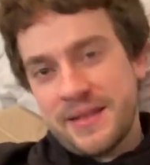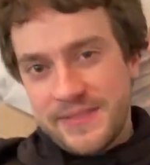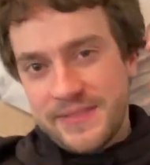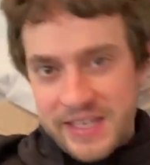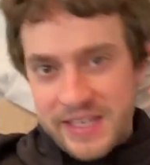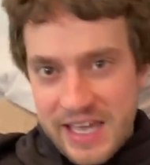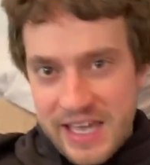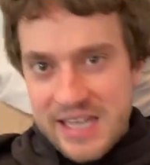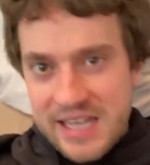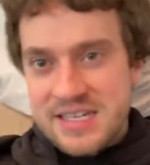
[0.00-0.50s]

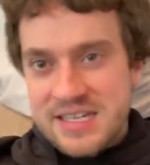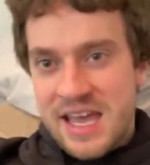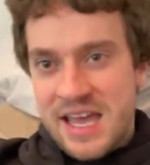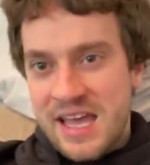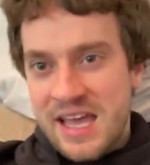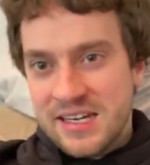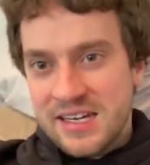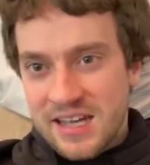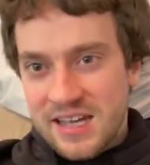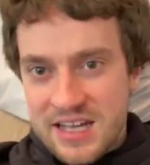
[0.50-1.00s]
Think end to
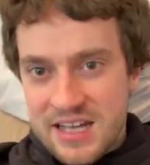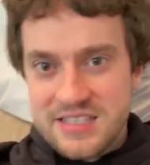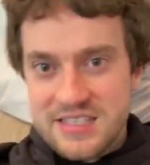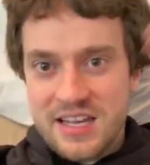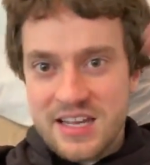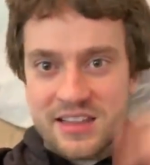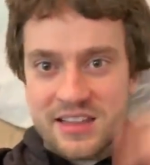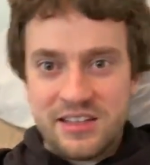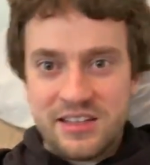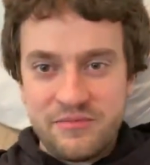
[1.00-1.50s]
end, guys. You got
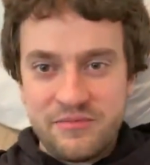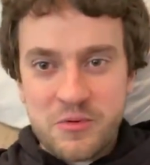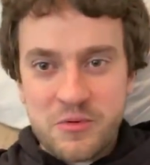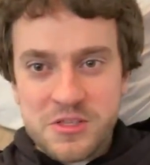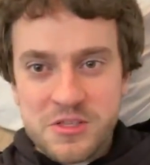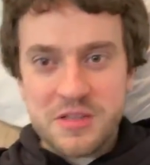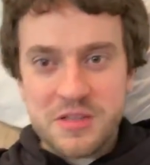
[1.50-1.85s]
to think fourth